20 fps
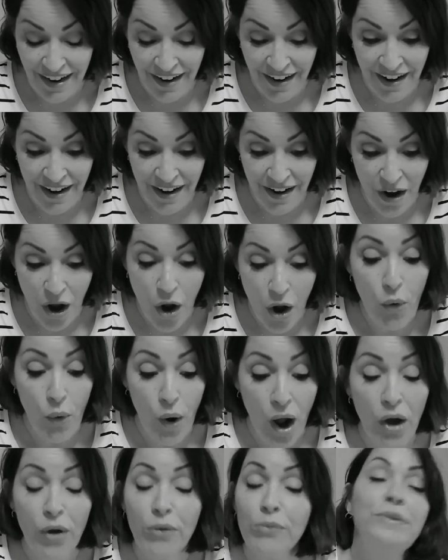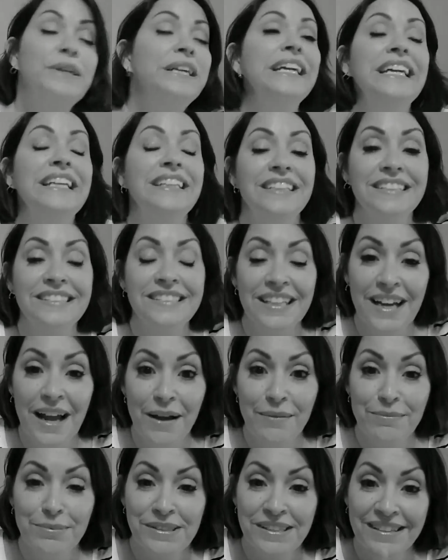Oh, I'll read the
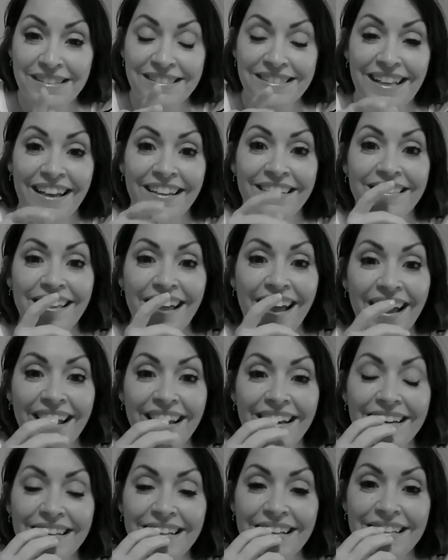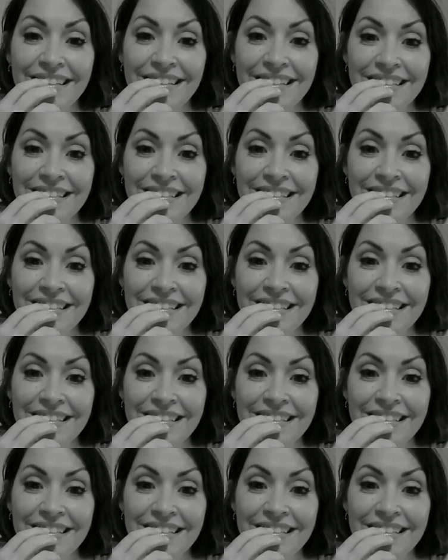synopsis and then